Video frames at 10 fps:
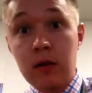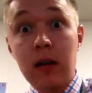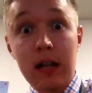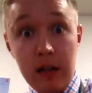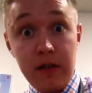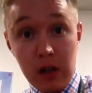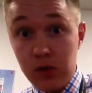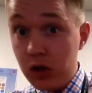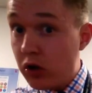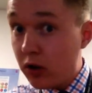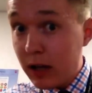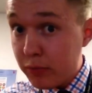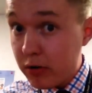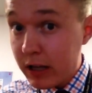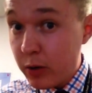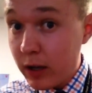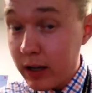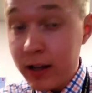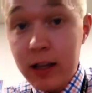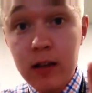And if you've done all that pretty
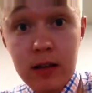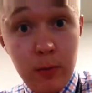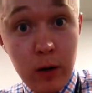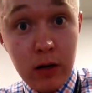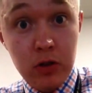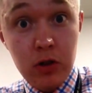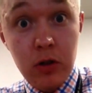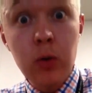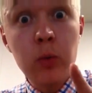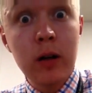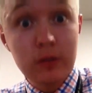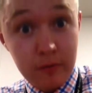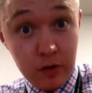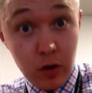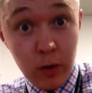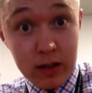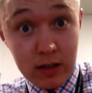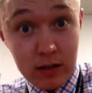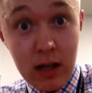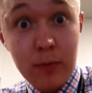quickly, then well done. Well done for not wasting
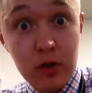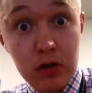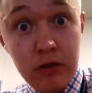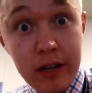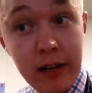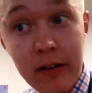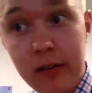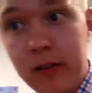your time colouring in.